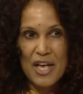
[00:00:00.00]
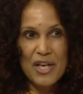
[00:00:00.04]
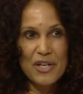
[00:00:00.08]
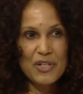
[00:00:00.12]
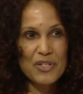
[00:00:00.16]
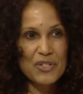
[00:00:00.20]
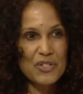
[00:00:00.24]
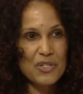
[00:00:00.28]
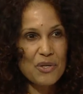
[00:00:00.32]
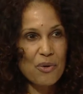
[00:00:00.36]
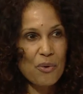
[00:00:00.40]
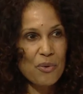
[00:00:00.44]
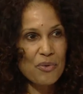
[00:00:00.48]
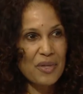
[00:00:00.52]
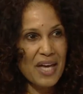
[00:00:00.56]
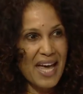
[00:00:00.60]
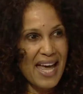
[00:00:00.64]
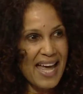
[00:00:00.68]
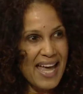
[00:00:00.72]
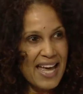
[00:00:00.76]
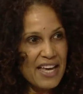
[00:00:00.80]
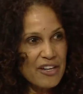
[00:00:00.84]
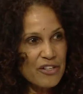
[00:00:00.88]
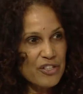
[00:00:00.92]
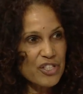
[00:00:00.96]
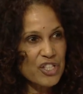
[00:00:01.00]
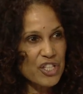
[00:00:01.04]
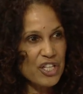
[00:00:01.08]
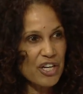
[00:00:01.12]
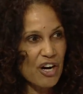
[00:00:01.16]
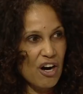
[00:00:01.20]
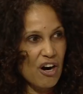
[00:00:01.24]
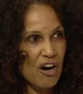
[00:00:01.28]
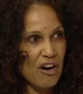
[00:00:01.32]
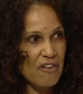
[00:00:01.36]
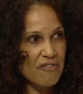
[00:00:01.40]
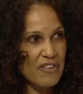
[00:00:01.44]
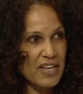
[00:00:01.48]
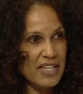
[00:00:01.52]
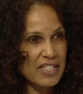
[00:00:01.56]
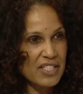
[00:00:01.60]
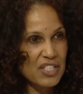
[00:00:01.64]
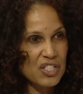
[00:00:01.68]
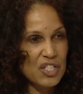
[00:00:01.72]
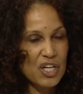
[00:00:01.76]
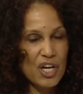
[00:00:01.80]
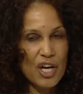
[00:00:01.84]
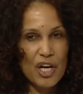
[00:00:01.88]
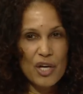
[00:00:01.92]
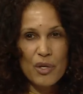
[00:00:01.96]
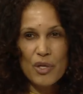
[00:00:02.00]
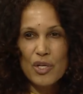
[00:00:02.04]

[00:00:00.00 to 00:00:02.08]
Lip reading: So the energy harvest,